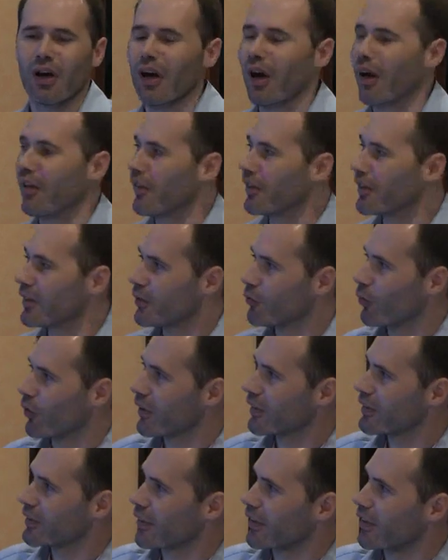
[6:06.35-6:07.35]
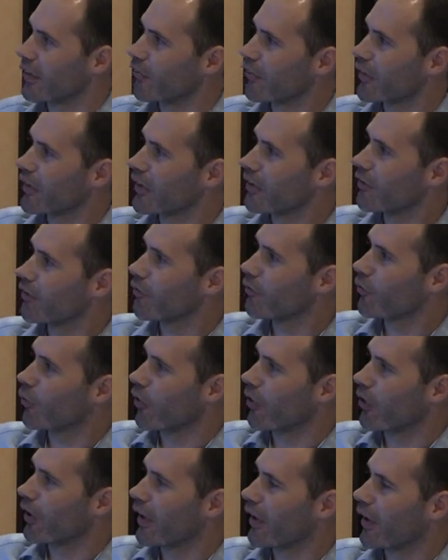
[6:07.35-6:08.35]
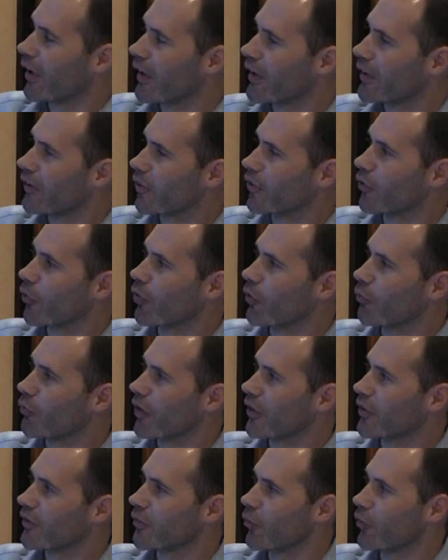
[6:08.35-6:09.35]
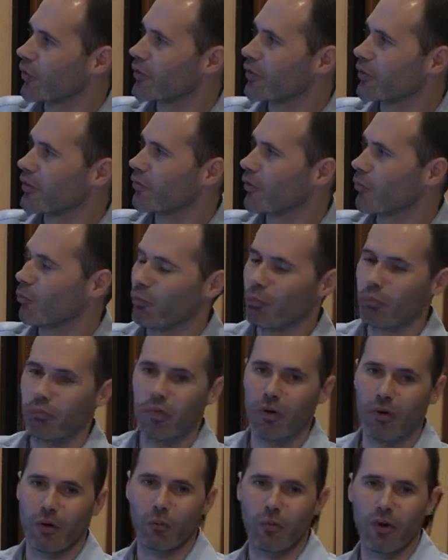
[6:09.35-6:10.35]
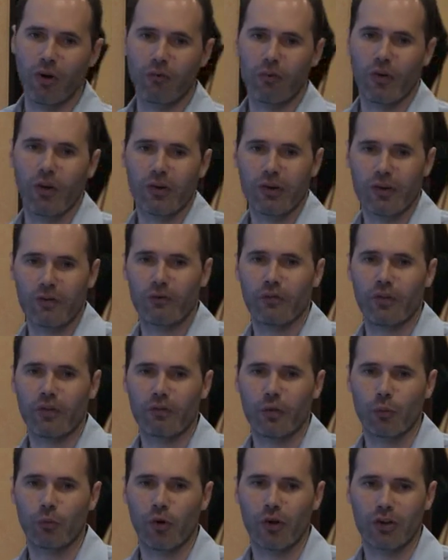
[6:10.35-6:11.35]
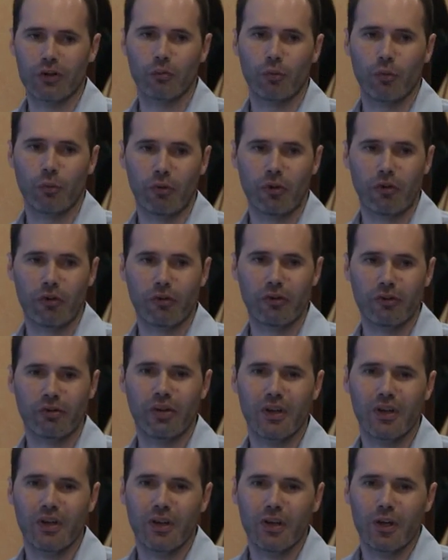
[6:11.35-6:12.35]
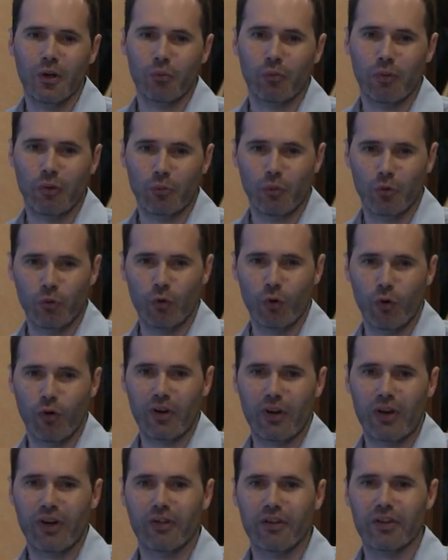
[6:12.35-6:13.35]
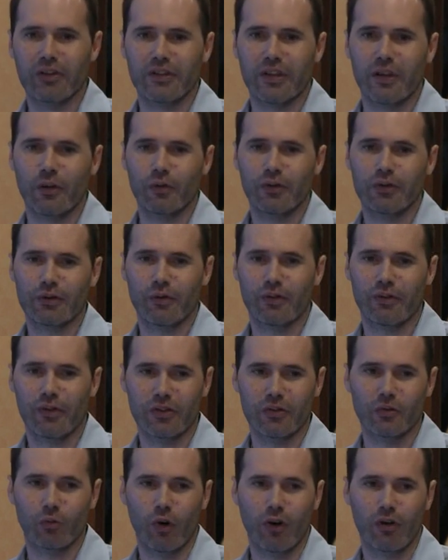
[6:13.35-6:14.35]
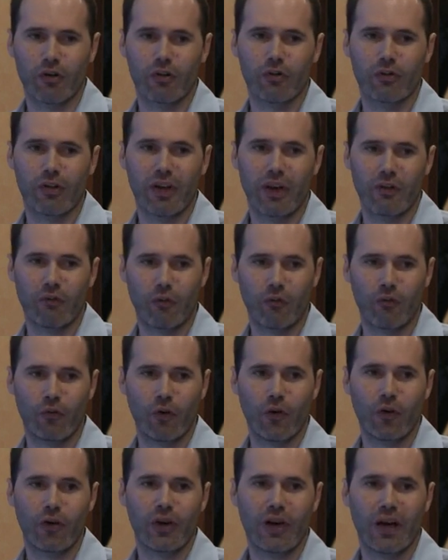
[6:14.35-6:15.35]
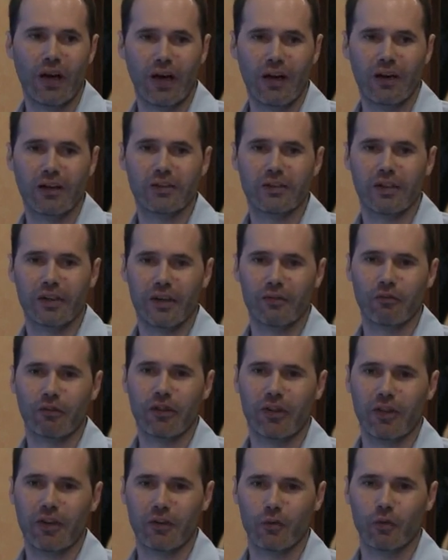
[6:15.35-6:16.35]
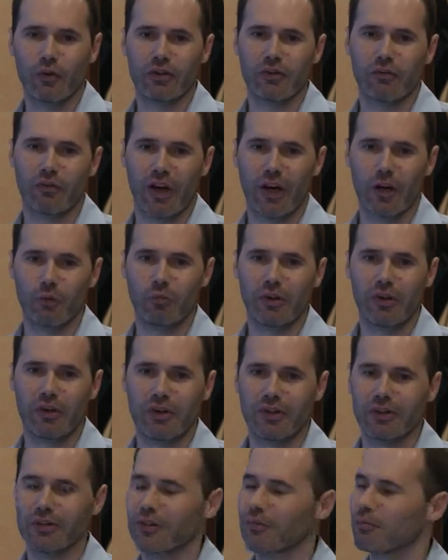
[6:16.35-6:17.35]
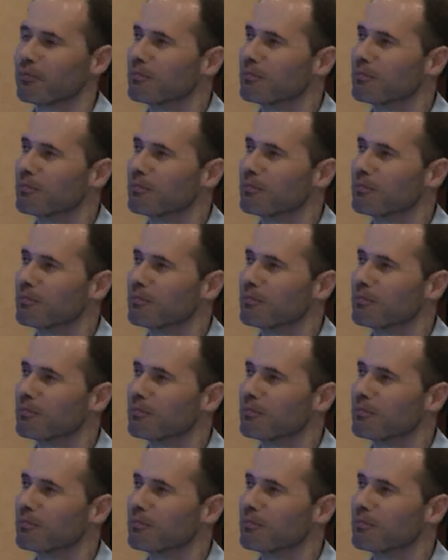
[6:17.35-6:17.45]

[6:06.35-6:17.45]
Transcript: And this is really significant for any deuterium concentration above 150 parts per million. People who are in these areas with such water, they have a very highly significant increase of diabetes.